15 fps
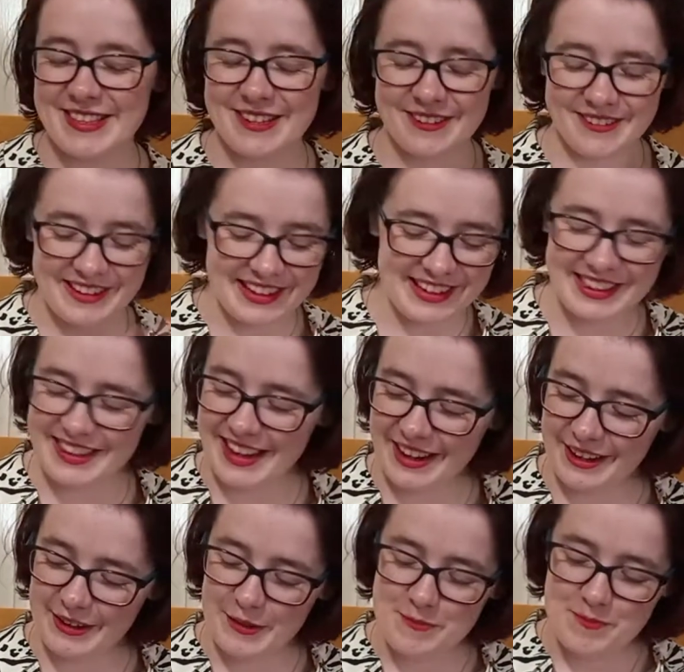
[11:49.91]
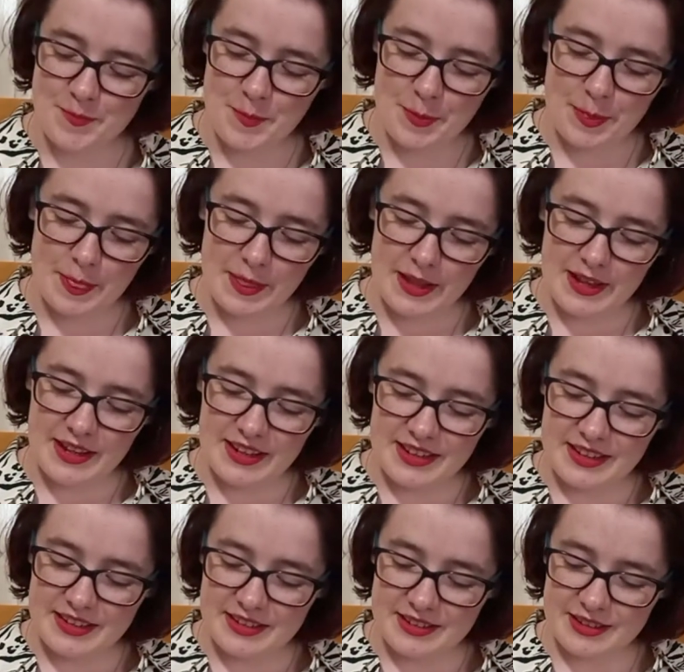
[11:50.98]
They're real, like,
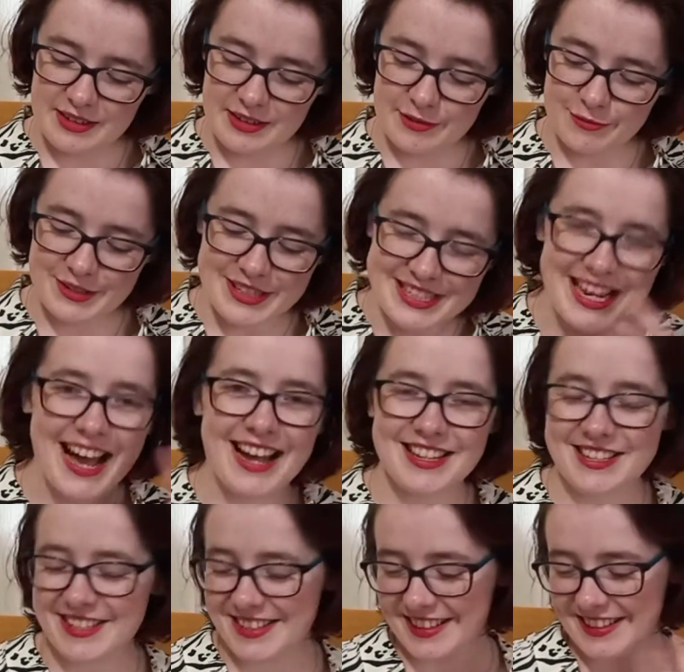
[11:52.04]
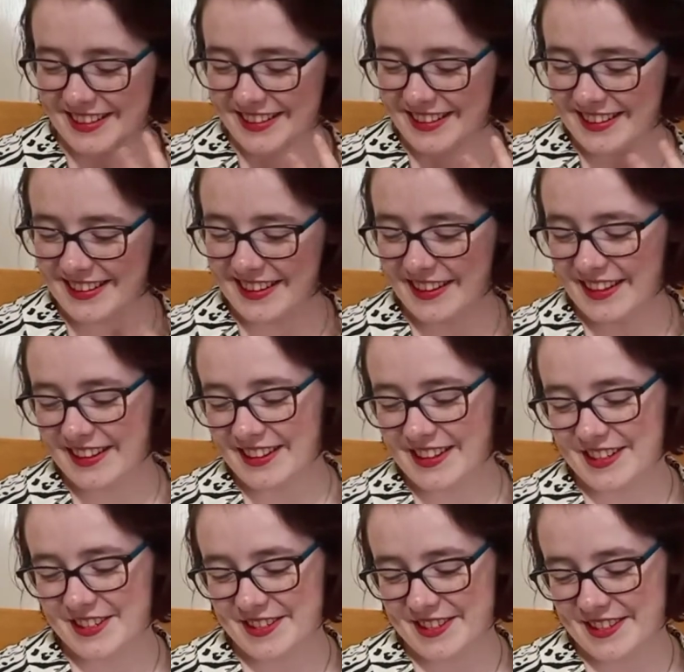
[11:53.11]
fantastical, and they
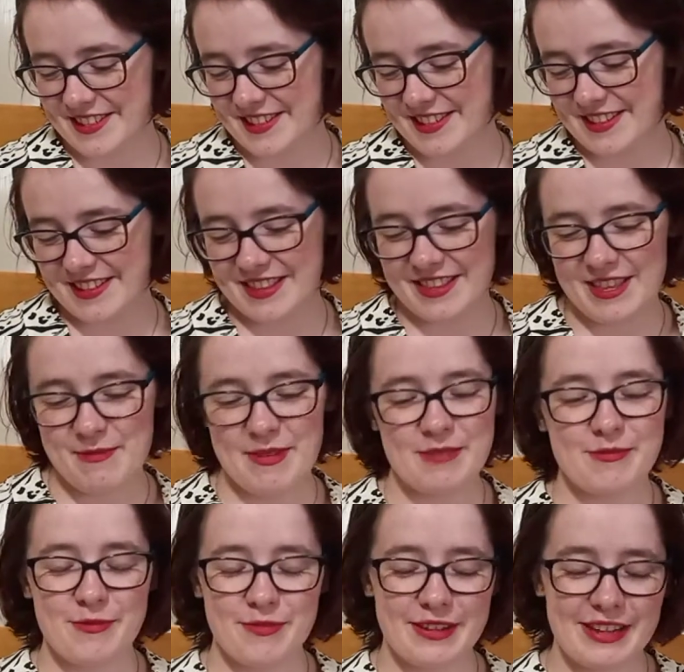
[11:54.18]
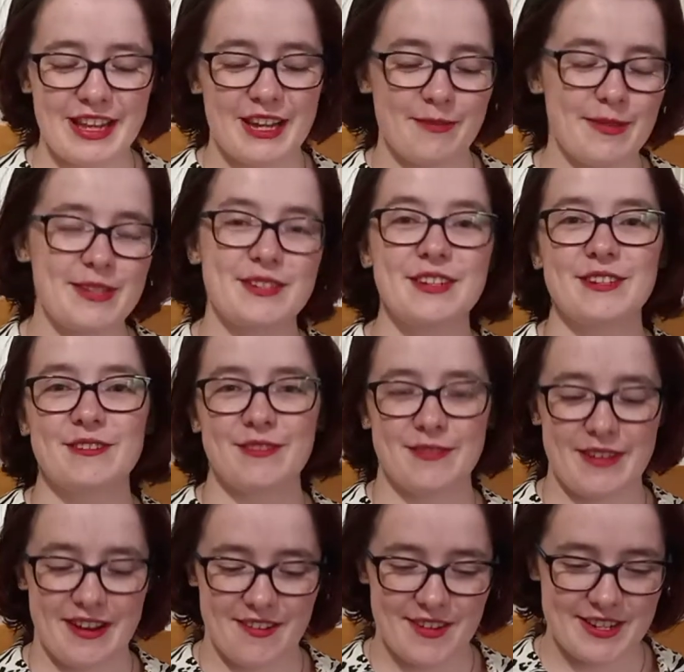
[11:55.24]
make me feel like I'm listening to a
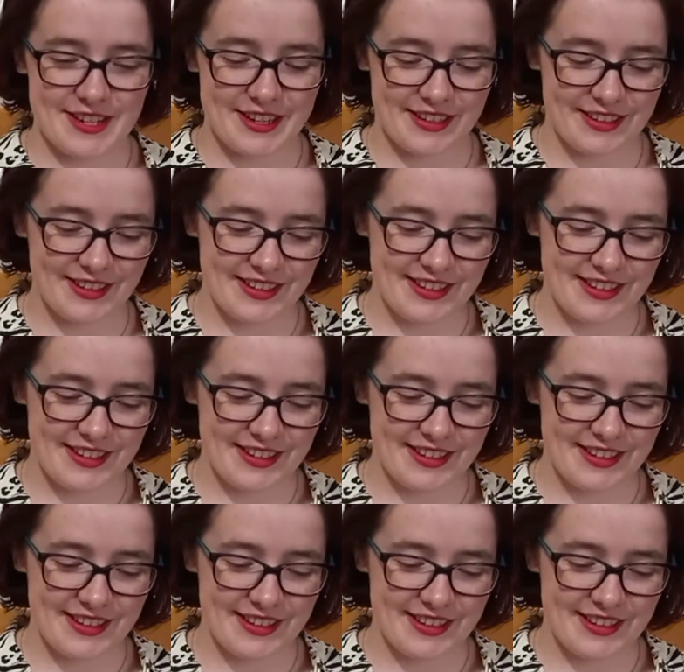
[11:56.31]
fairy tale.